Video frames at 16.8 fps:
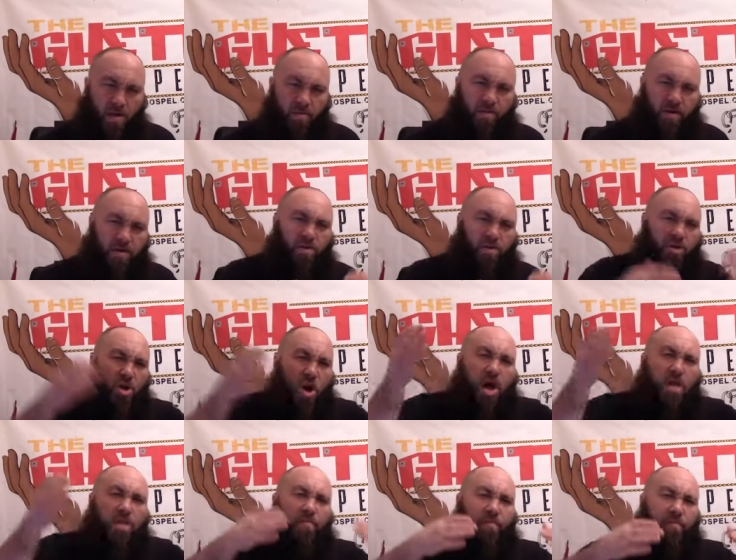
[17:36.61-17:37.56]
because
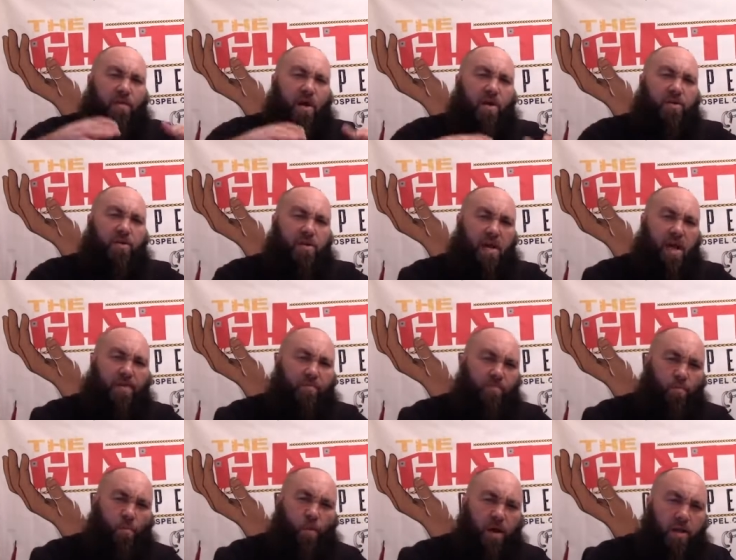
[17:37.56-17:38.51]
God the Father
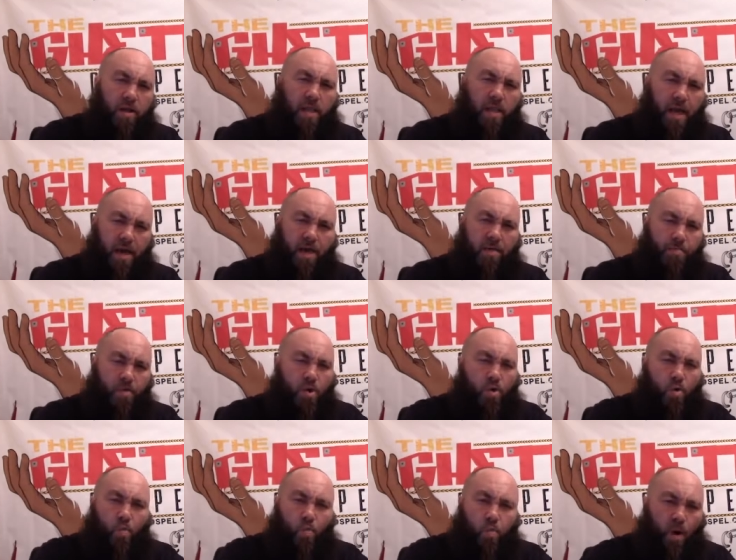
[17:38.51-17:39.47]
gave one lamb
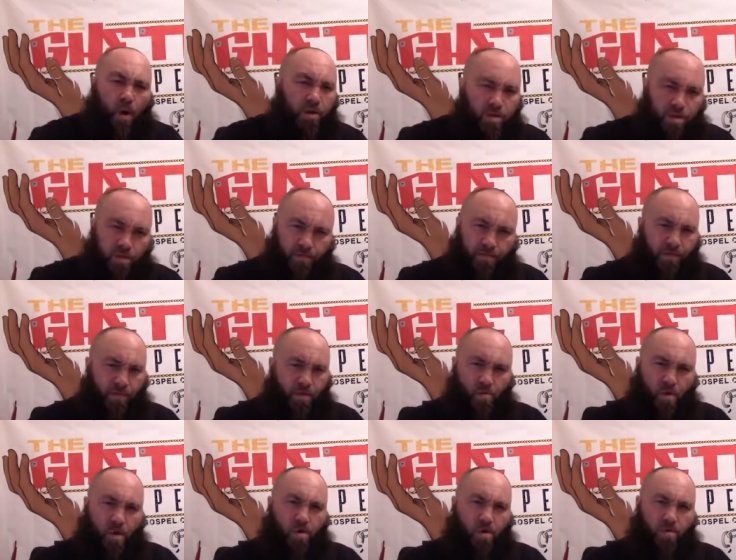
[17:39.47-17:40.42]
once and
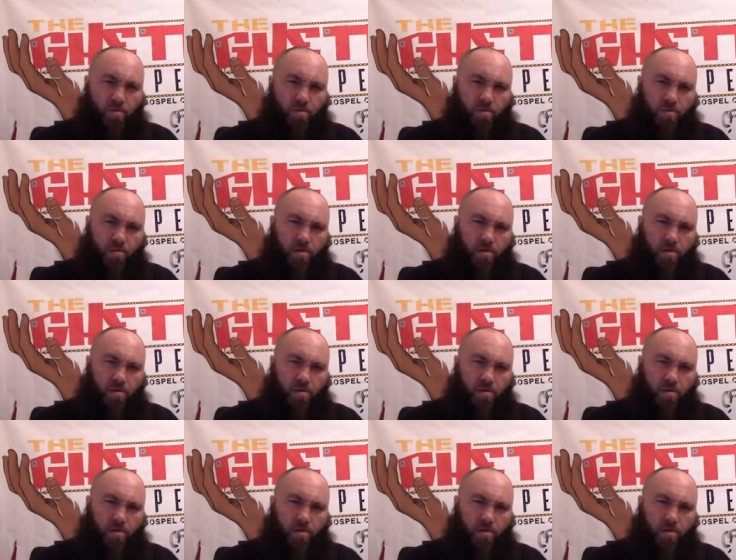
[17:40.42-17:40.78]
for all.